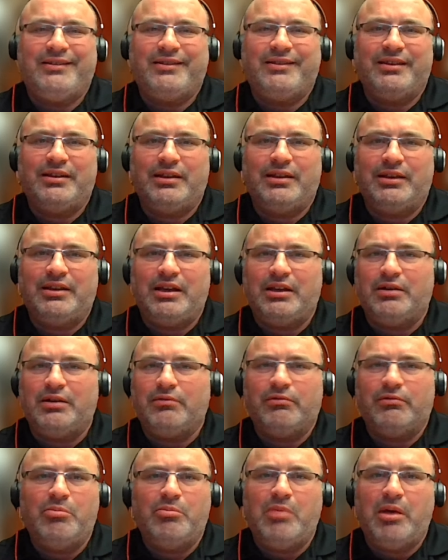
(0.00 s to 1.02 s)
thing I kind of
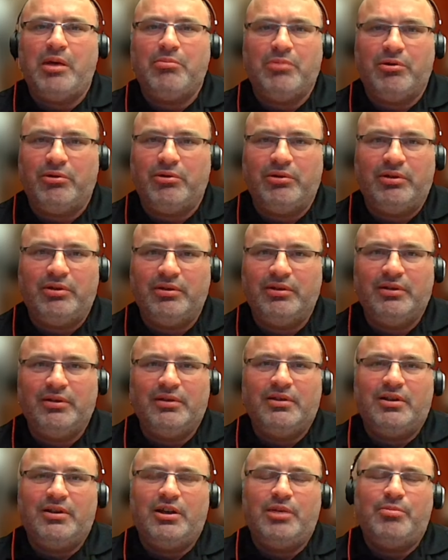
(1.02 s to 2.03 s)
remembered
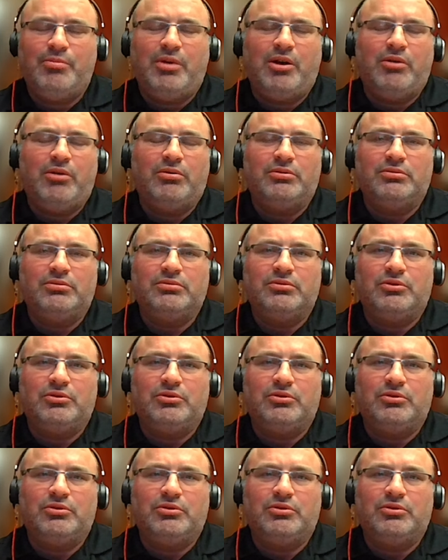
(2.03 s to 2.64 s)
about